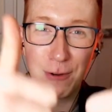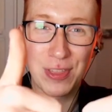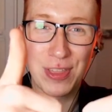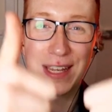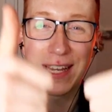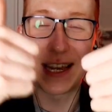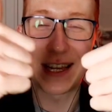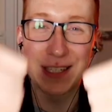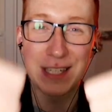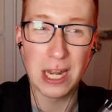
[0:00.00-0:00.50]

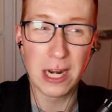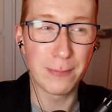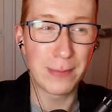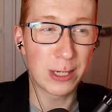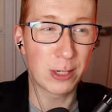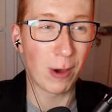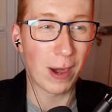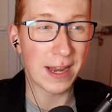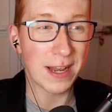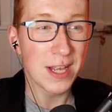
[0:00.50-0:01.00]
Everything is gonna
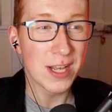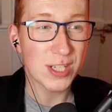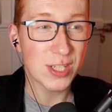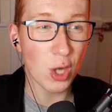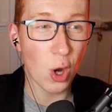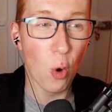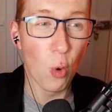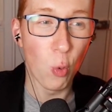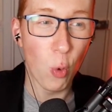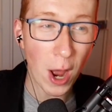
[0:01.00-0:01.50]
be great.
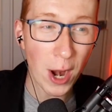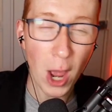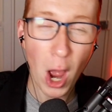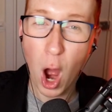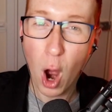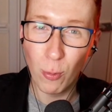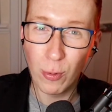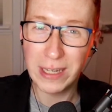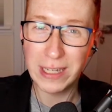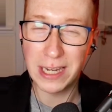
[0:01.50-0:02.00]
So what
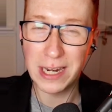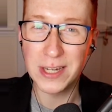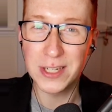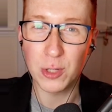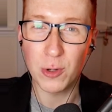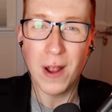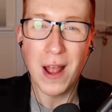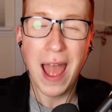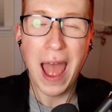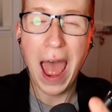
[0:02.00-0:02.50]
are we gonna
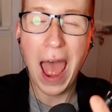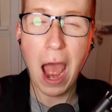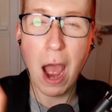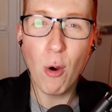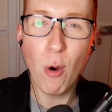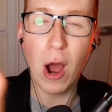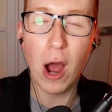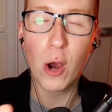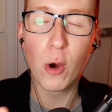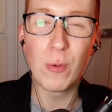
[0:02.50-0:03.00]
do?
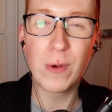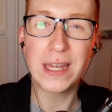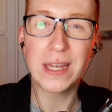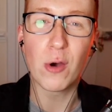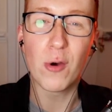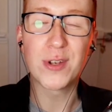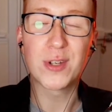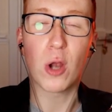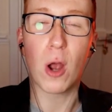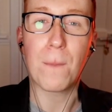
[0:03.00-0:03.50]
How are we
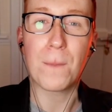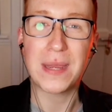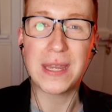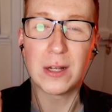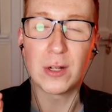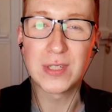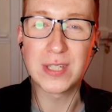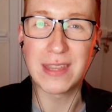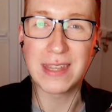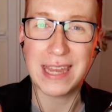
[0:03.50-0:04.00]
going to
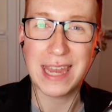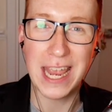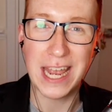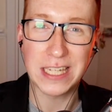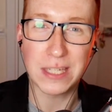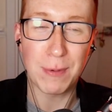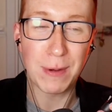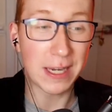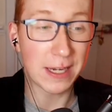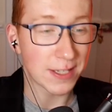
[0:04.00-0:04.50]
appeal to the
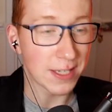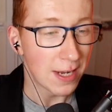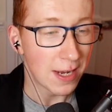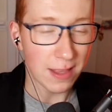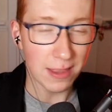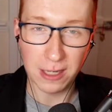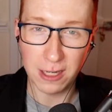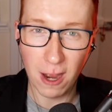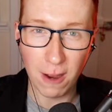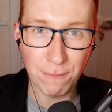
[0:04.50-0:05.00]
kids? Because
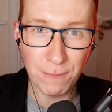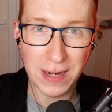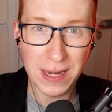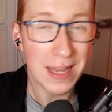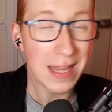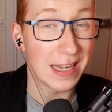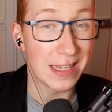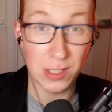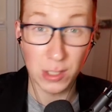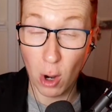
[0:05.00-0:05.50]
the
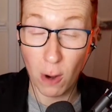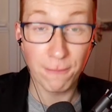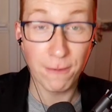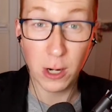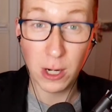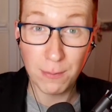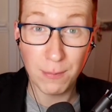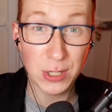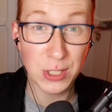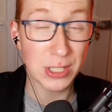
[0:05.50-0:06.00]
government is not
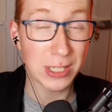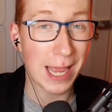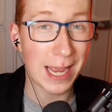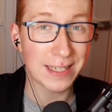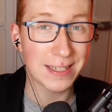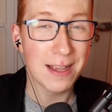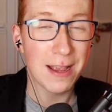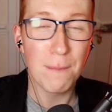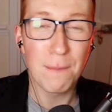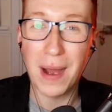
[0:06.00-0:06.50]
very much
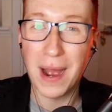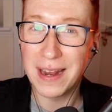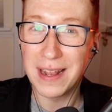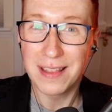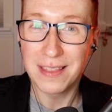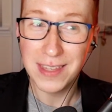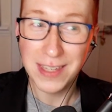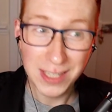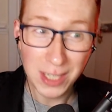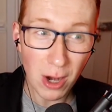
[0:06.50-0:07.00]
liked by
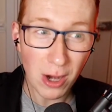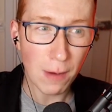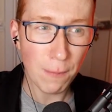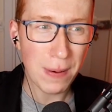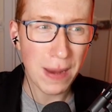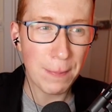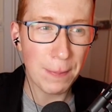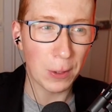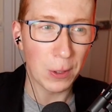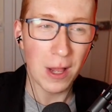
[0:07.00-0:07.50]
the younger
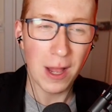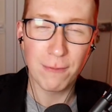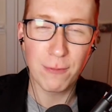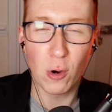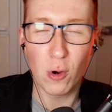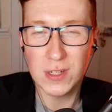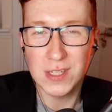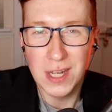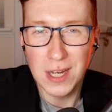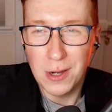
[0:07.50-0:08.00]
people. Of
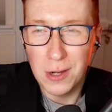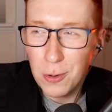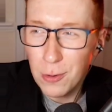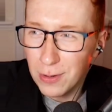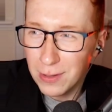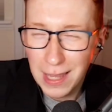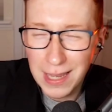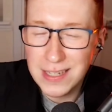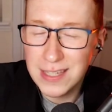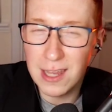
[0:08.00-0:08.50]
course,
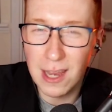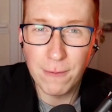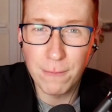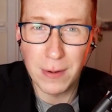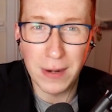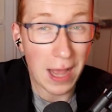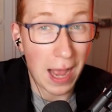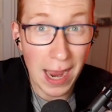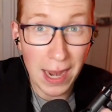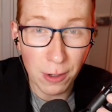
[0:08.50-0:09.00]
who likes the
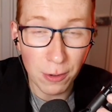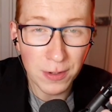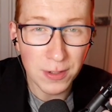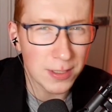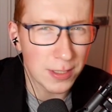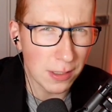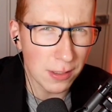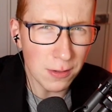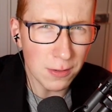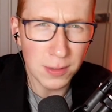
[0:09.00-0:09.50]
government? I
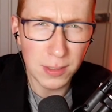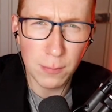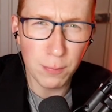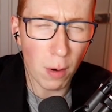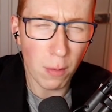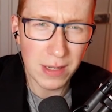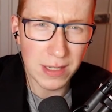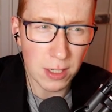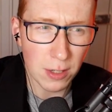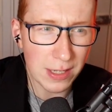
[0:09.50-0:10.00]
don't. Do you? You
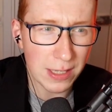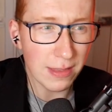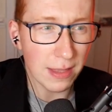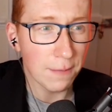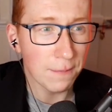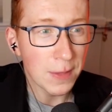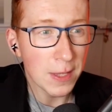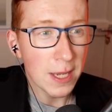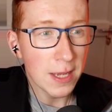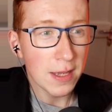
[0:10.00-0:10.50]
probably don't
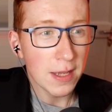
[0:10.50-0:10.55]
either.